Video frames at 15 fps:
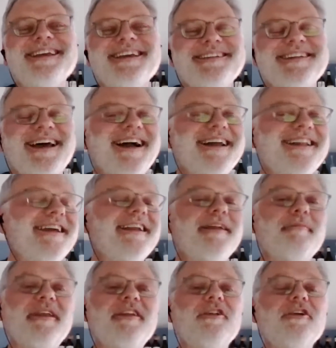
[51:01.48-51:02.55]
exactly and i
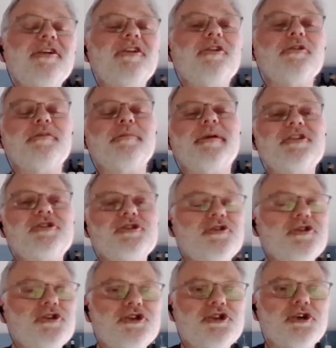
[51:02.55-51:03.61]
mean look at those pictures
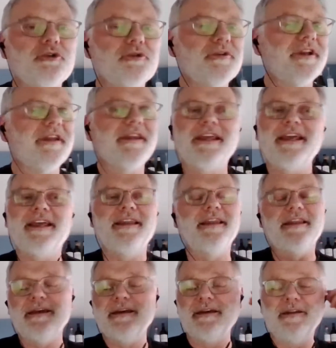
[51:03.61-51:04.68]
you showed and and
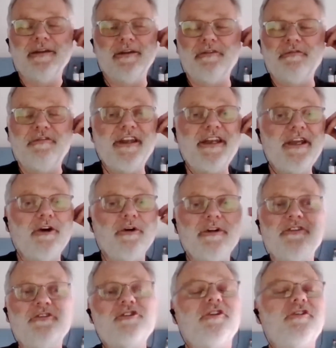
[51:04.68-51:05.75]
the the video
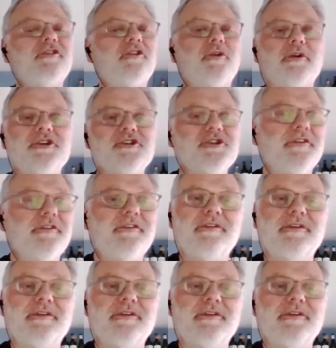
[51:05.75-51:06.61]
it's just gorgeous